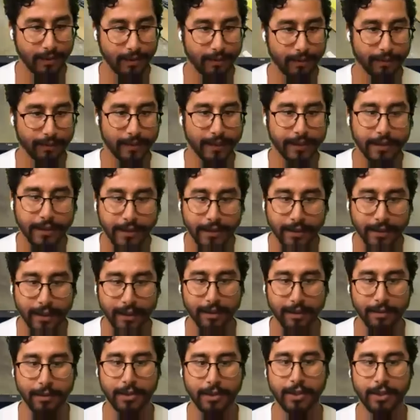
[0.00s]
this is another
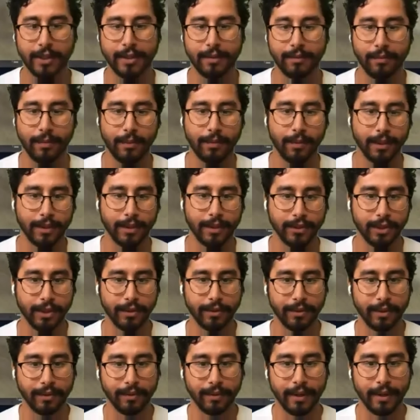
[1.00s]
machine that we want to show
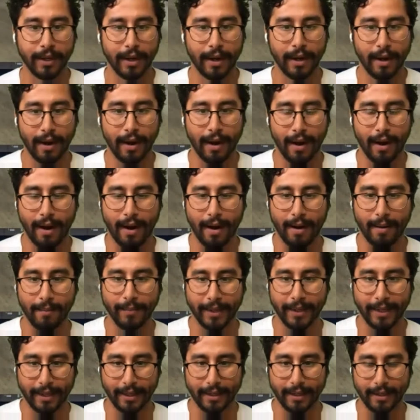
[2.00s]
you.
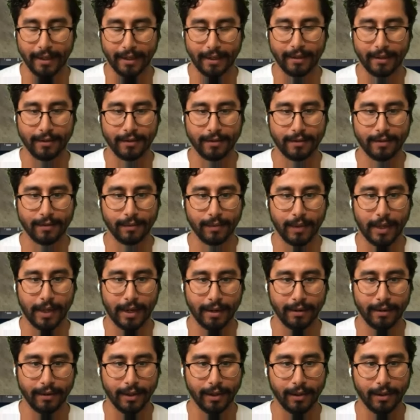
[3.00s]
It is
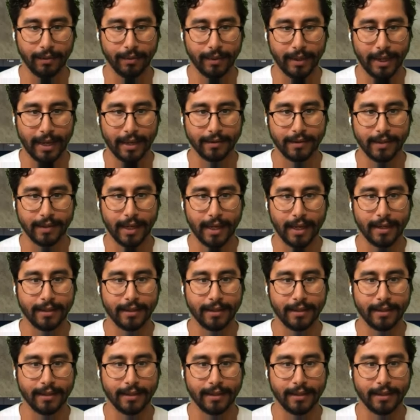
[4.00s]
known as a